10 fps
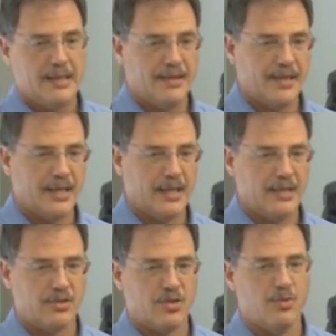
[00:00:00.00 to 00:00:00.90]

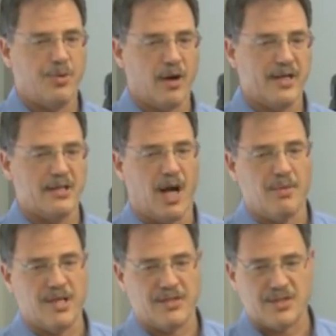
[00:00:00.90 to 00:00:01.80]
the two party
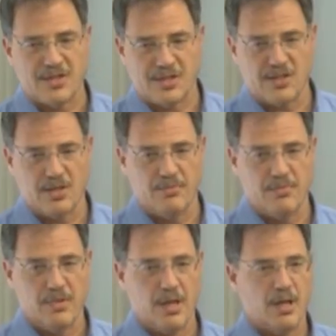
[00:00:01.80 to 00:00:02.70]
dominant
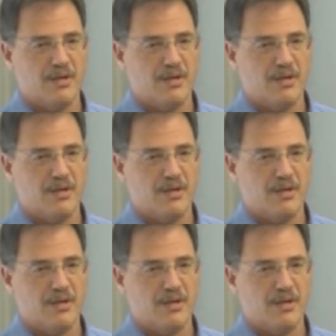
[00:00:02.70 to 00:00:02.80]
system